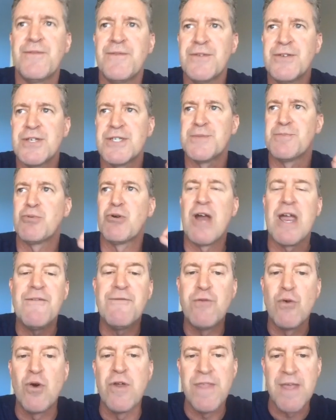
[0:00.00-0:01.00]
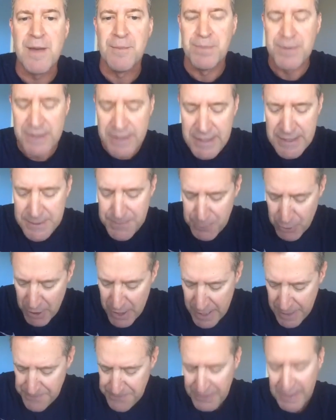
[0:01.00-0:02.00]
Just pray for them. Please
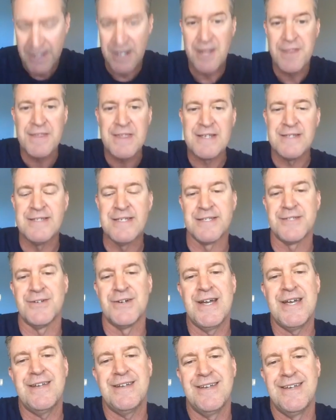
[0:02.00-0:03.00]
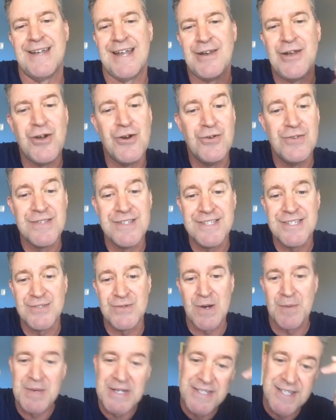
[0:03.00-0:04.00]
pray. Another thing is this, all right? And I know this is
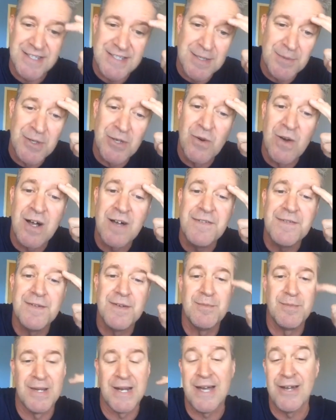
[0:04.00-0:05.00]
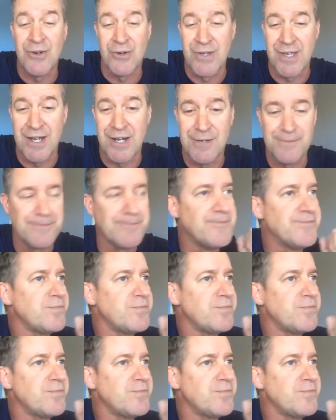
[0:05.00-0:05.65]
where I may tick some of you off, but I don't care.